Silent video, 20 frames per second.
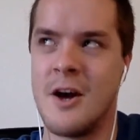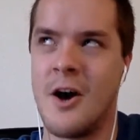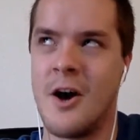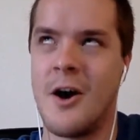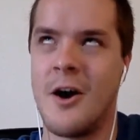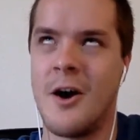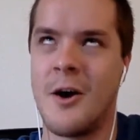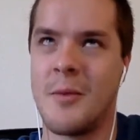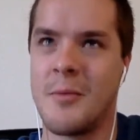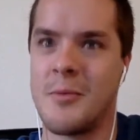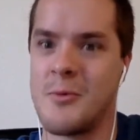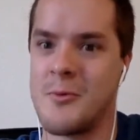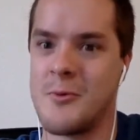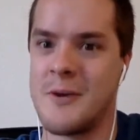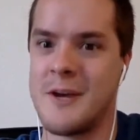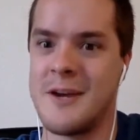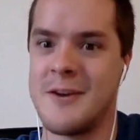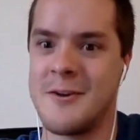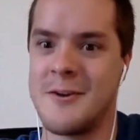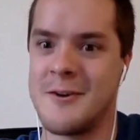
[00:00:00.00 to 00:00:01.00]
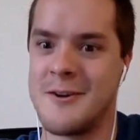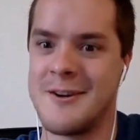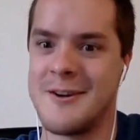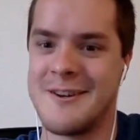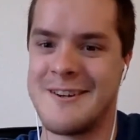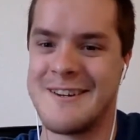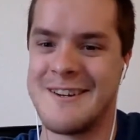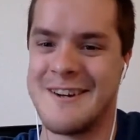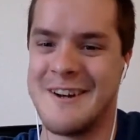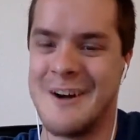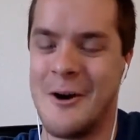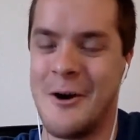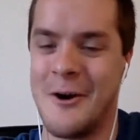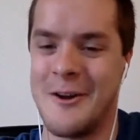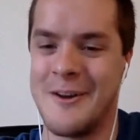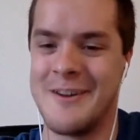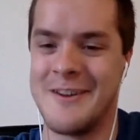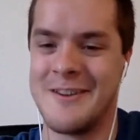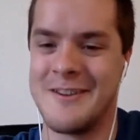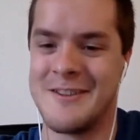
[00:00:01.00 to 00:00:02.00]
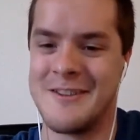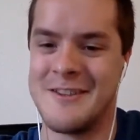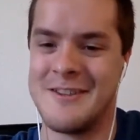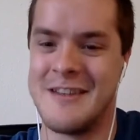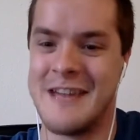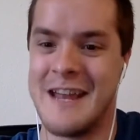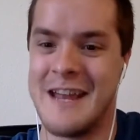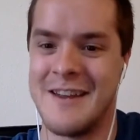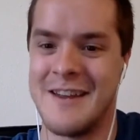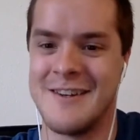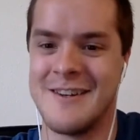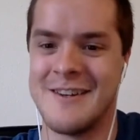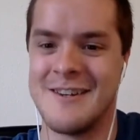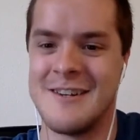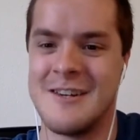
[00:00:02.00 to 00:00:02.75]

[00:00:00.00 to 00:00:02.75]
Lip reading: operator on the data.